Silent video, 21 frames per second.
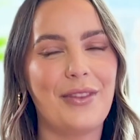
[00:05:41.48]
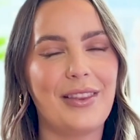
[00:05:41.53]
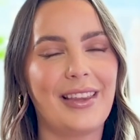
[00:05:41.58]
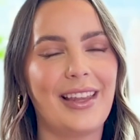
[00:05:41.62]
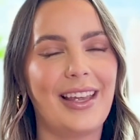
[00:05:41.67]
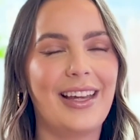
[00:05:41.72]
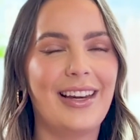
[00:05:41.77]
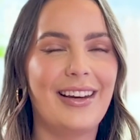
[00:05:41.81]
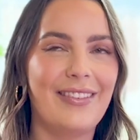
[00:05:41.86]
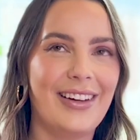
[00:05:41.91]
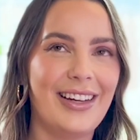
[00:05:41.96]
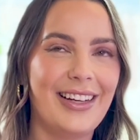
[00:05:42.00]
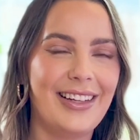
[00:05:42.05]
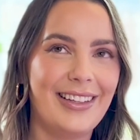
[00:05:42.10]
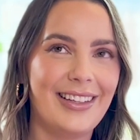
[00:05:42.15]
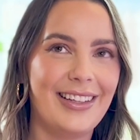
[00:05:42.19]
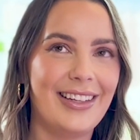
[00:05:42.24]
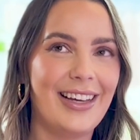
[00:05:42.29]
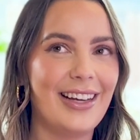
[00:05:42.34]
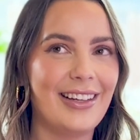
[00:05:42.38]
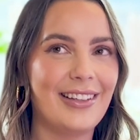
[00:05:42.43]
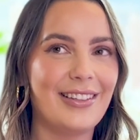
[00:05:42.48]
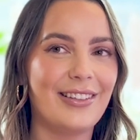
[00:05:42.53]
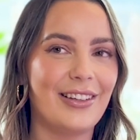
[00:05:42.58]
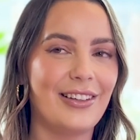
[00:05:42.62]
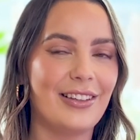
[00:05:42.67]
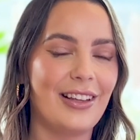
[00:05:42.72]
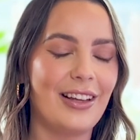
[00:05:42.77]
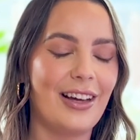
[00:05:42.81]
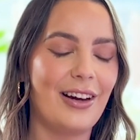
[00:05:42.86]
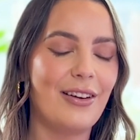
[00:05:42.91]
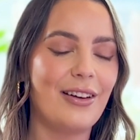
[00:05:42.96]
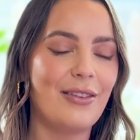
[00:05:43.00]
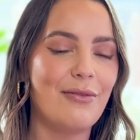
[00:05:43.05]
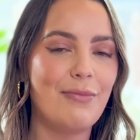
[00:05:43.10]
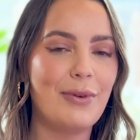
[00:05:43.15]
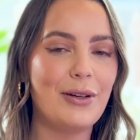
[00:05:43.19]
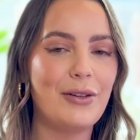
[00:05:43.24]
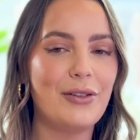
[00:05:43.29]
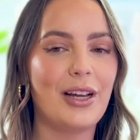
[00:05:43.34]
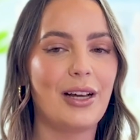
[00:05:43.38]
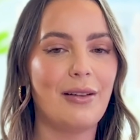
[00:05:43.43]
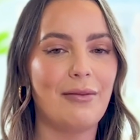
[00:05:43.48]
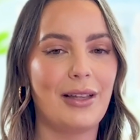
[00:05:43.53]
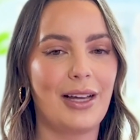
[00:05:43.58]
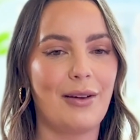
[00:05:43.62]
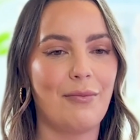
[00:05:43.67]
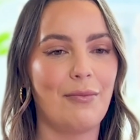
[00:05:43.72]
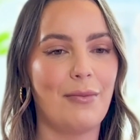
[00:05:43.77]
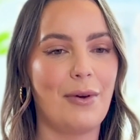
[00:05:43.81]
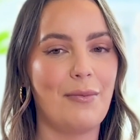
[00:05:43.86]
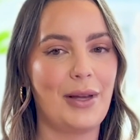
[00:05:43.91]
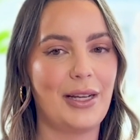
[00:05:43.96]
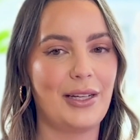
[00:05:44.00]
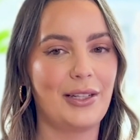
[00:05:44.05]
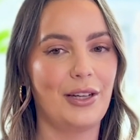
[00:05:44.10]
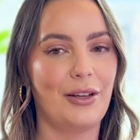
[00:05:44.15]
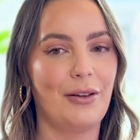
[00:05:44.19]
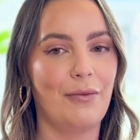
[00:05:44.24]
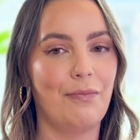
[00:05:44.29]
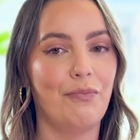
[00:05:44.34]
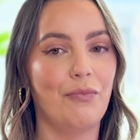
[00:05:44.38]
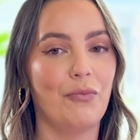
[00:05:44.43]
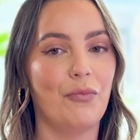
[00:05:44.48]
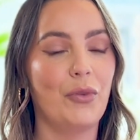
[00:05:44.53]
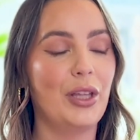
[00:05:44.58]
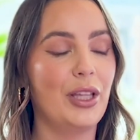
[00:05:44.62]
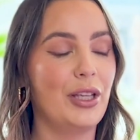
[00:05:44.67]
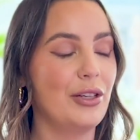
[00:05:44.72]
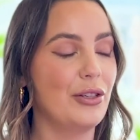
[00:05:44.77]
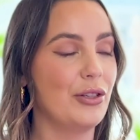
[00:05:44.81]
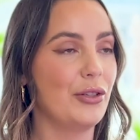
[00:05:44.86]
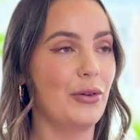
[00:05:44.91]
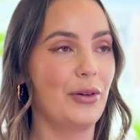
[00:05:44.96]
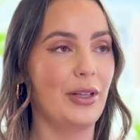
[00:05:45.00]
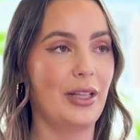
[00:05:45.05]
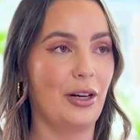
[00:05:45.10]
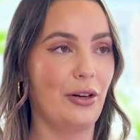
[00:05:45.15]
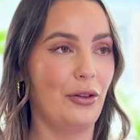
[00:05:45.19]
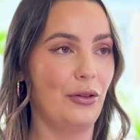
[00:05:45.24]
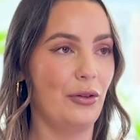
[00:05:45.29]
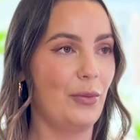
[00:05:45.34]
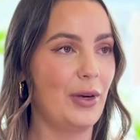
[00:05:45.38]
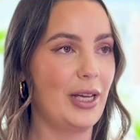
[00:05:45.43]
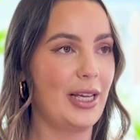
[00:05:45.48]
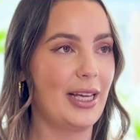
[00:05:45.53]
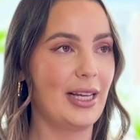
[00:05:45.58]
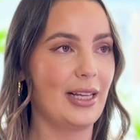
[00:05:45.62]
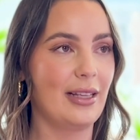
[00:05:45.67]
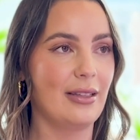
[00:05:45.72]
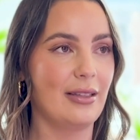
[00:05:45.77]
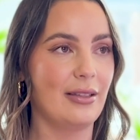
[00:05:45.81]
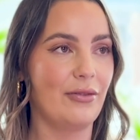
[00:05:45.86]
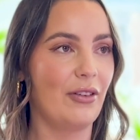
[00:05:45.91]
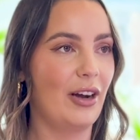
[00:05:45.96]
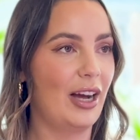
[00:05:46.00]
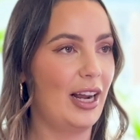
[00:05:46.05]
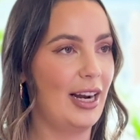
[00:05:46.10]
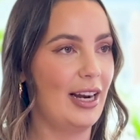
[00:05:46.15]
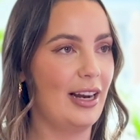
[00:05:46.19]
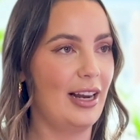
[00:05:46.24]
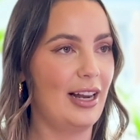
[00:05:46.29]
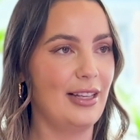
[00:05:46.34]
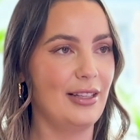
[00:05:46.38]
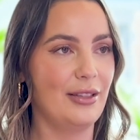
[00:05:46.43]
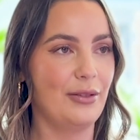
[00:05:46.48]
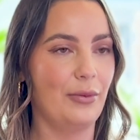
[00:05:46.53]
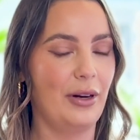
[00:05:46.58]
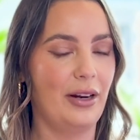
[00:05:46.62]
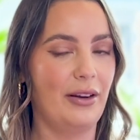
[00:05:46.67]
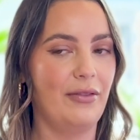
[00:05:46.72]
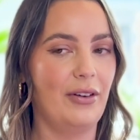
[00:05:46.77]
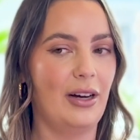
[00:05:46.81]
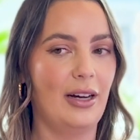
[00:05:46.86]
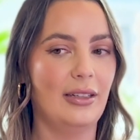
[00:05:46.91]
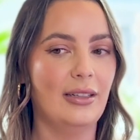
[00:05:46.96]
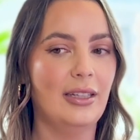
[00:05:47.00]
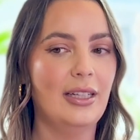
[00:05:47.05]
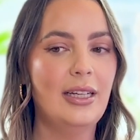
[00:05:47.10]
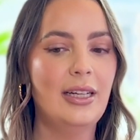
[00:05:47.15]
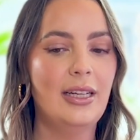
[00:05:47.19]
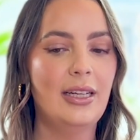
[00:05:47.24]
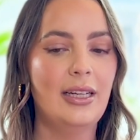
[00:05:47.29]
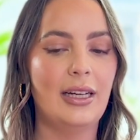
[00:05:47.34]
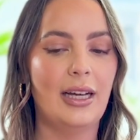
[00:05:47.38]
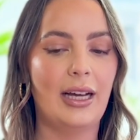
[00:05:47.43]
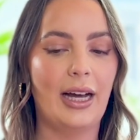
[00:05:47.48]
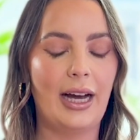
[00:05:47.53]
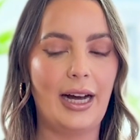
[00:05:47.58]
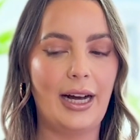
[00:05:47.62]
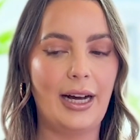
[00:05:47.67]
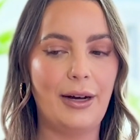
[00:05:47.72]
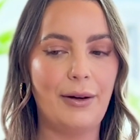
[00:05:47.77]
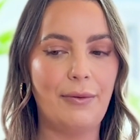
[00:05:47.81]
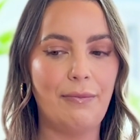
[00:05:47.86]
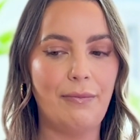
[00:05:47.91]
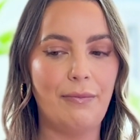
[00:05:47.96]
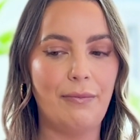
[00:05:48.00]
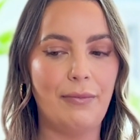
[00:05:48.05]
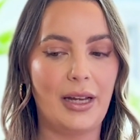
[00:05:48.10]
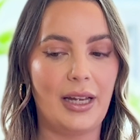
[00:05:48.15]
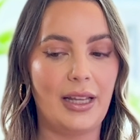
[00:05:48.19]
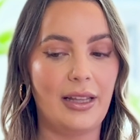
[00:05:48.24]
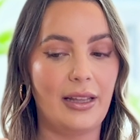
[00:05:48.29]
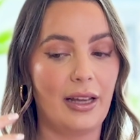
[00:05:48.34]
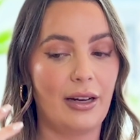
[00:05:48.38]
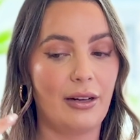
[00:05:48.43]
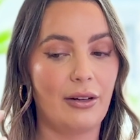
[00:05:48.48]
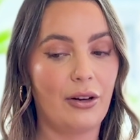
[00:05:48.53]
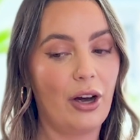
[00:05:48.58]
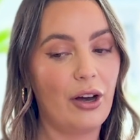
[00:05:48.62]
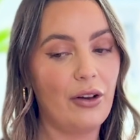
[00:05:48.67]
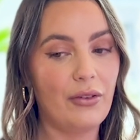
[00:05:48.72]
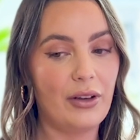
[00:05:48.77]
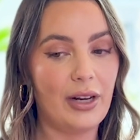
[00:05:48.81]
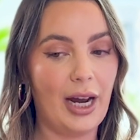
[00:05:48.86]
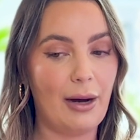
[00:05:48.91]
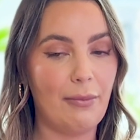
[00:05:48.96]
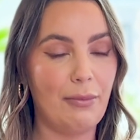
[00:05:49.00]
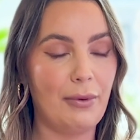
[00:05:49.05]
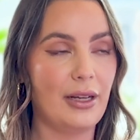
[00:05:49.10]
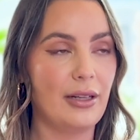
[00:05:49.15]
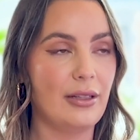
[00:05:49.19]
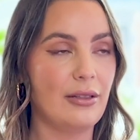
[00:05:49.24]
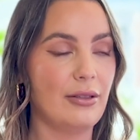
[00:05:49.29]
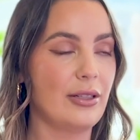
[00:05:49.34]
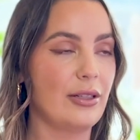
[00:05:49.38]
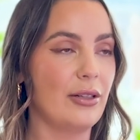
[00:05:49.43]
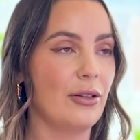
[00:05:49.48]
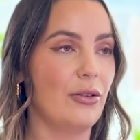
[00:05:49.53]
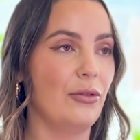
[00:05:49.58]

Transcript: Anyway, yeah. So I built out that momentum, really just doing that on the weekends, Friday nights, whatever. And then COVID happened.